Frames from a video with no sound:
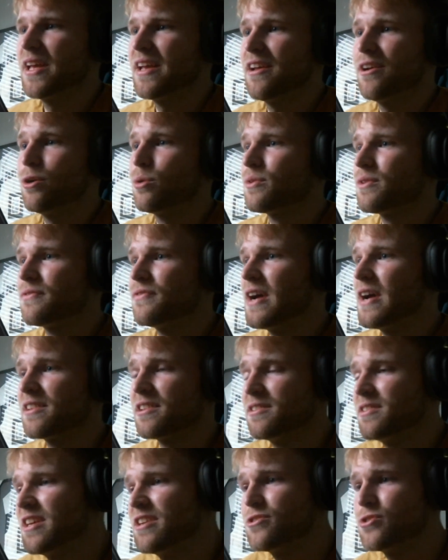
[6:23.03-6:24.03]
still can't get over the
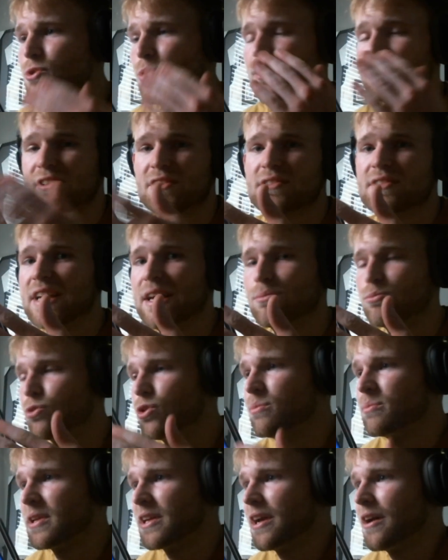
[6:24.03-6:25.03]
fact that these two are in the same
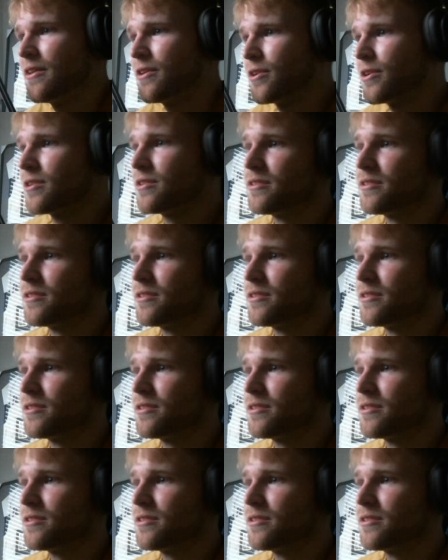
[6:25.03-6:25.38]
room together.